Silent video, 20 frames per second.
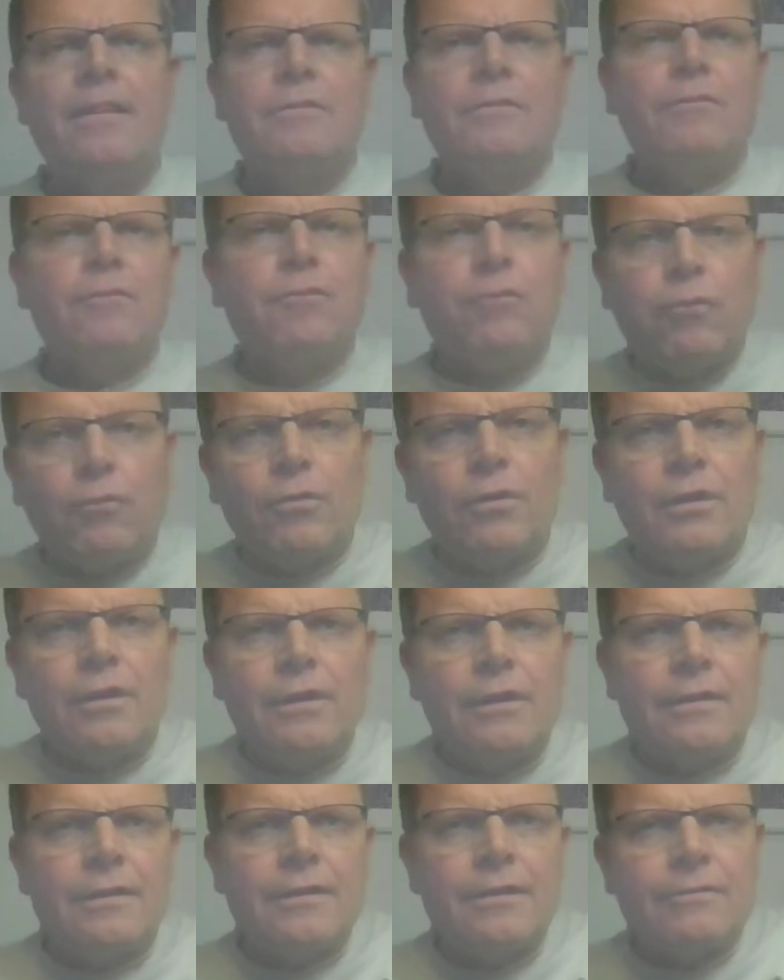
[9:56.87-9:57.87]
The
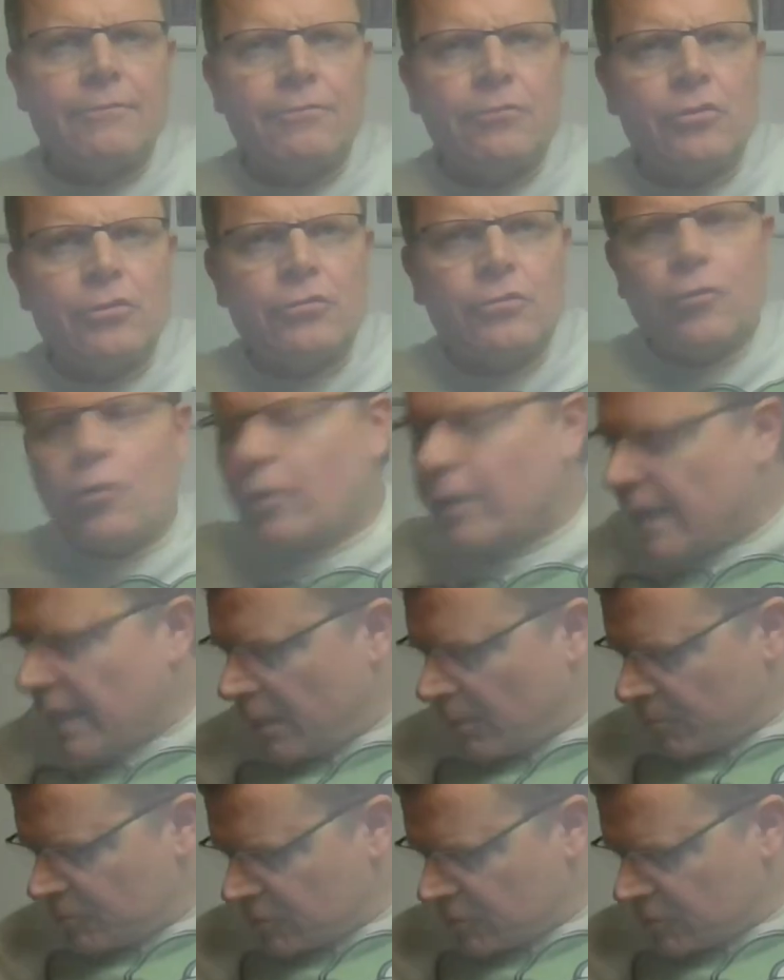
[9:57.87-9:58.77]
first 4 albums